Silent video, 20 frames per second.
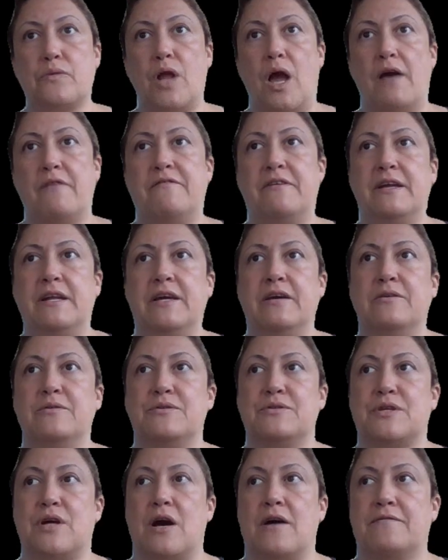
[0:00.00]
a video
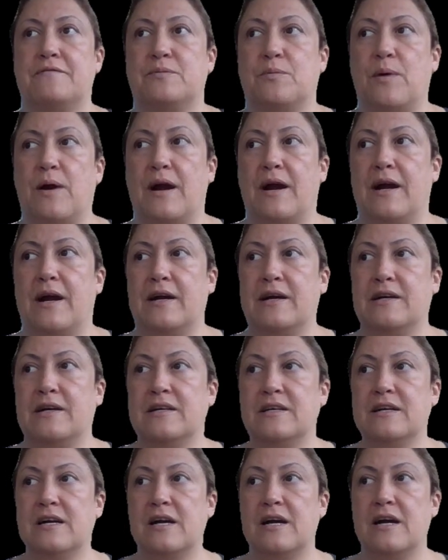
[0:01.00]

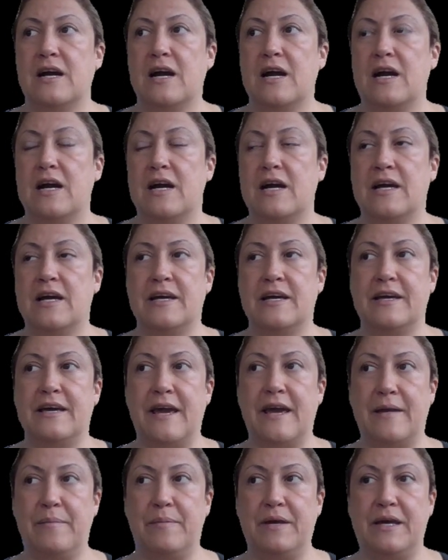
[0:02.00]
software
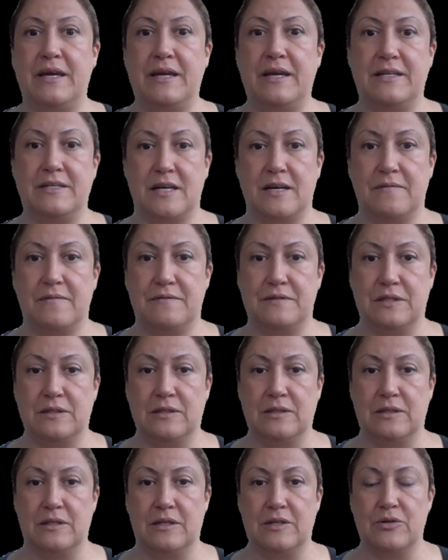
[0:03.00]
can be tough to
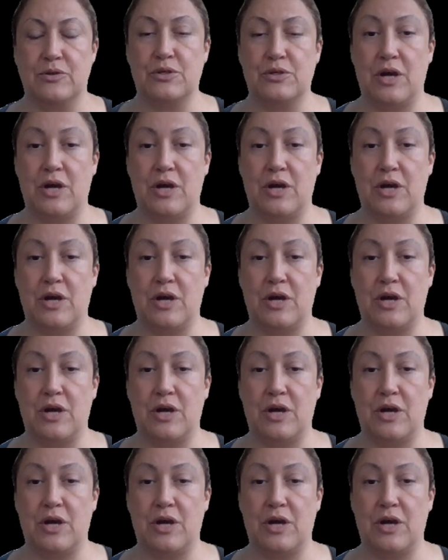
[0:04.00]
learn.